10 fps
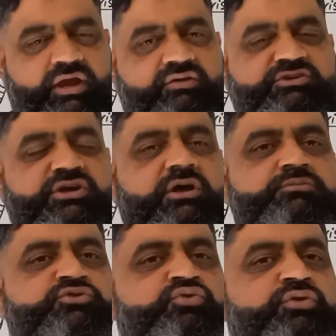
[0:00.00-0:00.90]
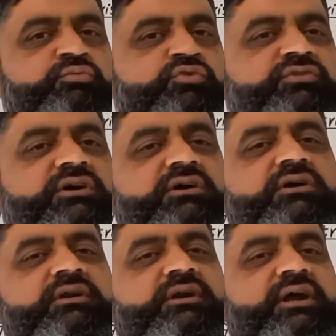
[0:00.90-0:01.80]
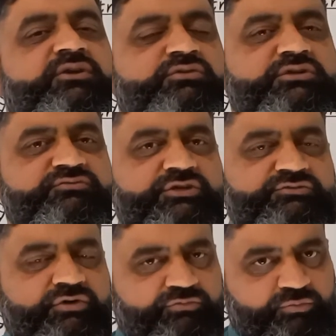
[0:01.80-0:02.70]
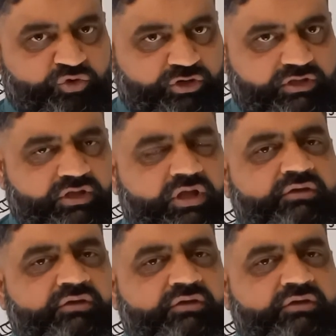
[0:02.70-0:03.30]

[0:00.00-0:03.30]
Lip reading: and which helps to remove the nitrogenous waste from the body,